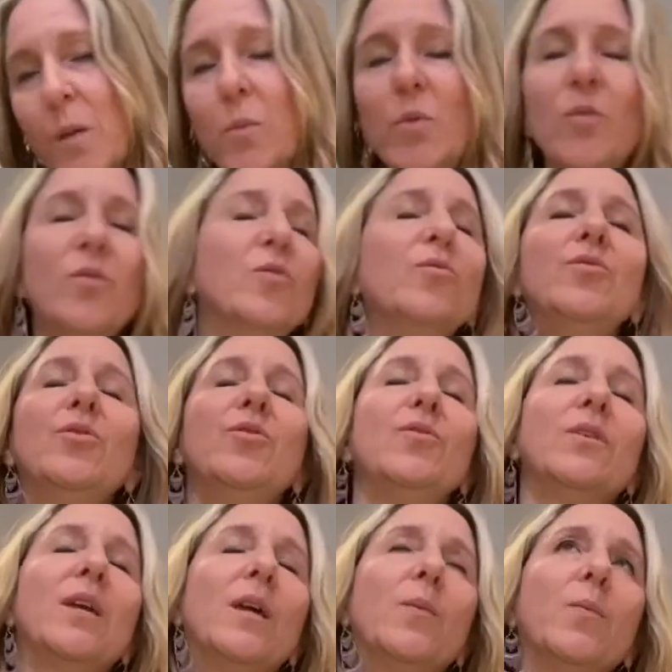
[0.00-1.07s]
moon. You
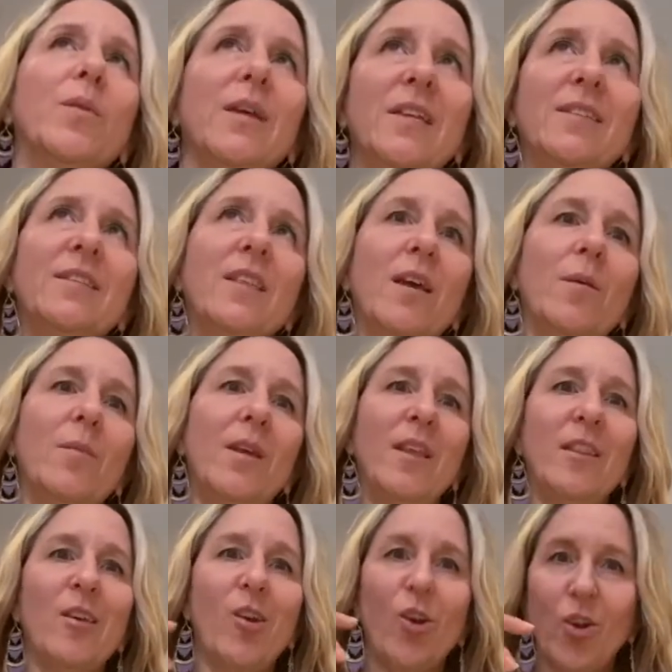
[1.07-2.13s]
could place them
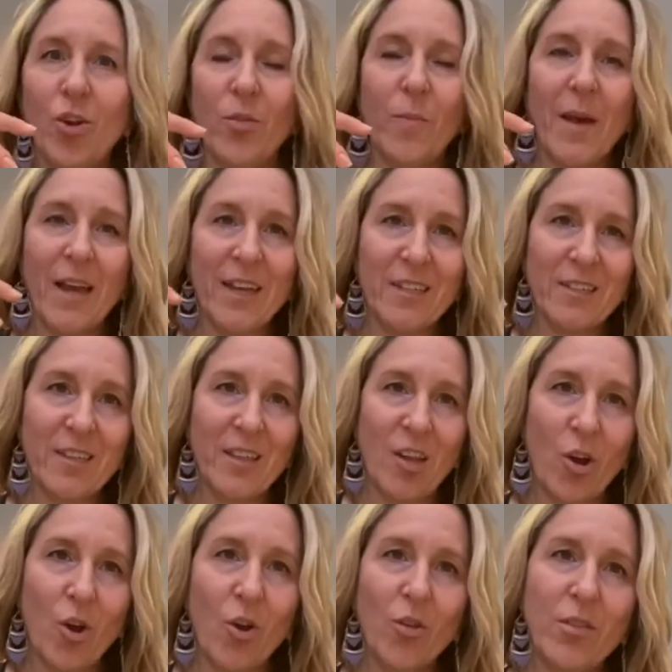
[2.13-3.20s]
in the earth, back into the
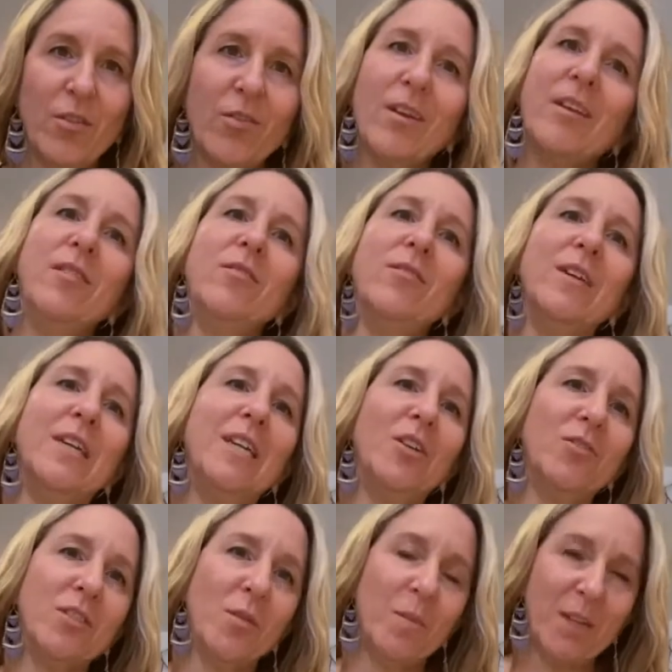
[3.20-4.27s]
earth. You could
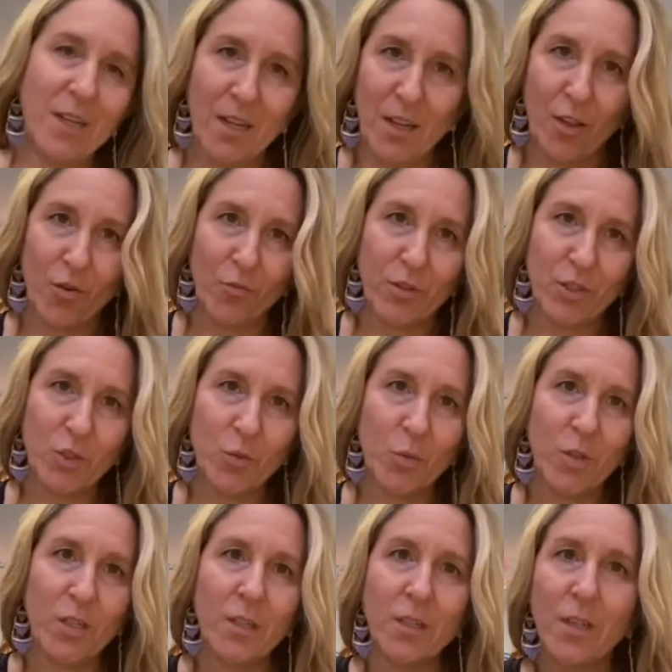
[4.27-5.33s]
use them in another
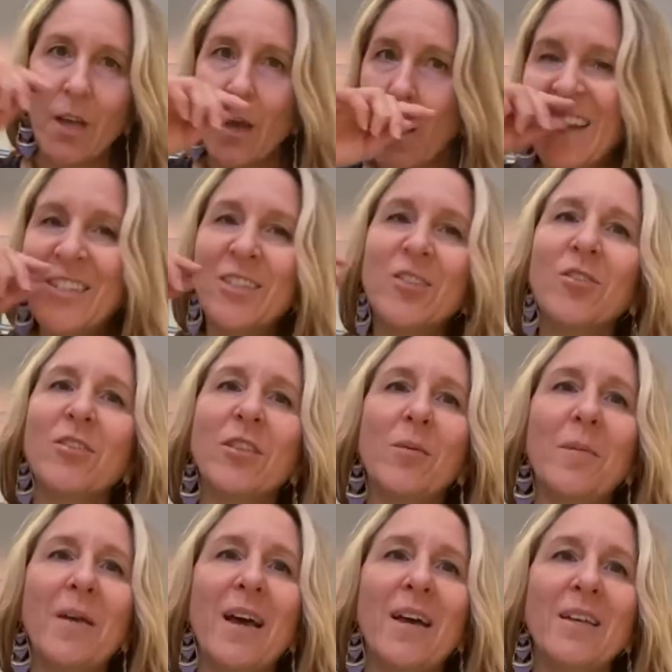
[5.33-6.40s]
ritual. I just look at
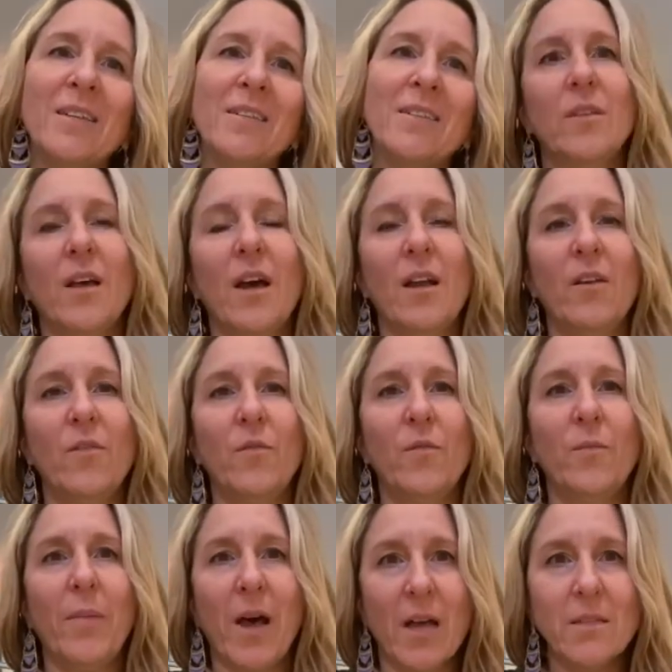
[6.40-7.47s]
them as a lot of
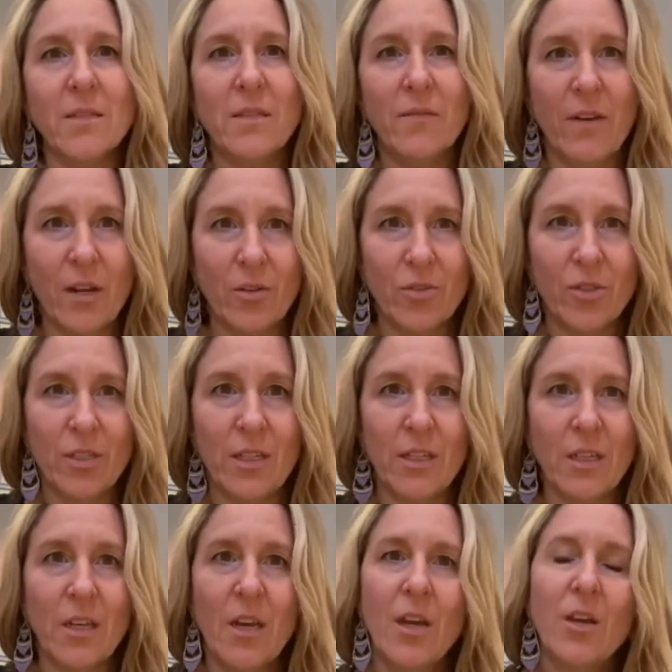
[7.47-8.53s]
positive
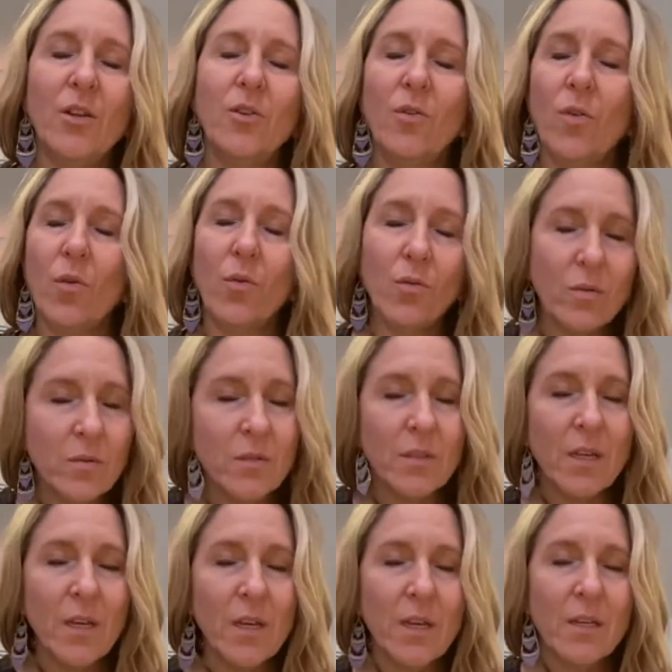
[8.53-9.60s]
energy, your
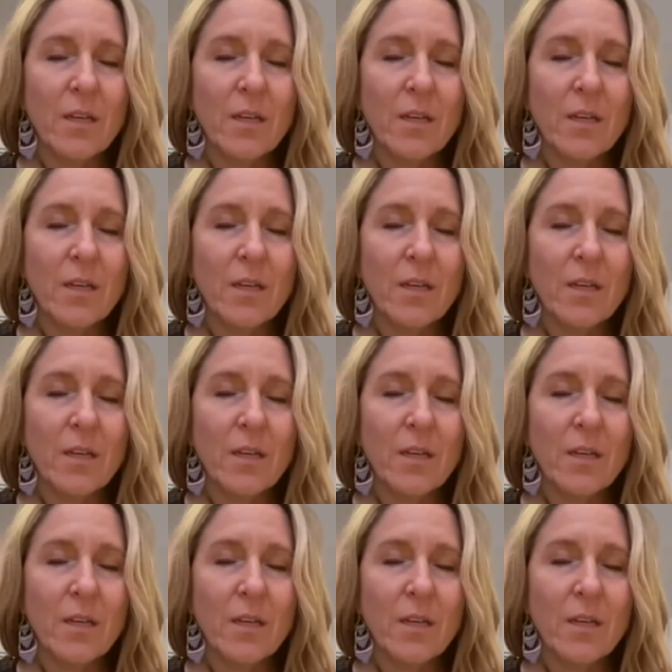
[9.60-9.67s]
own